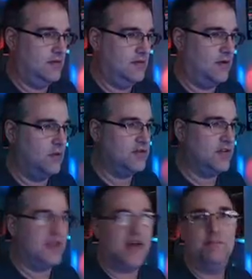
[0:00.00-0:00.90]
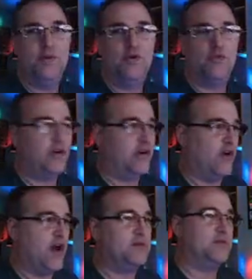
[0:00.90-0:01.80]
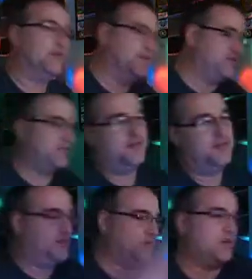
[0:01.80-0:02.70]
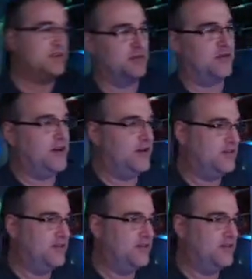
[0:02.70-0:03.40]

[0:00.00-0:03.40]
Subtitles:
Always like that move where he grabs them and swings them around.